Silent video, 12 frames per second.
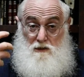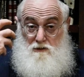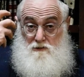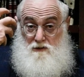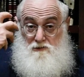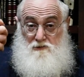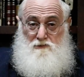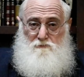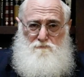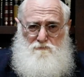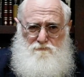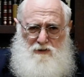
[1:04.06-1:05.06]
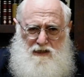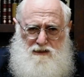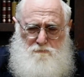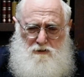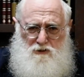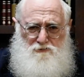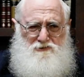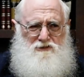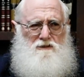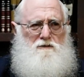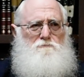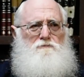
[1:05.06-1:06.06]
needs his mind to be
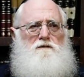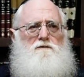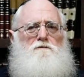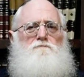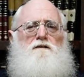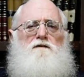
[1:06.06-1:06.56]
lucid, be able to be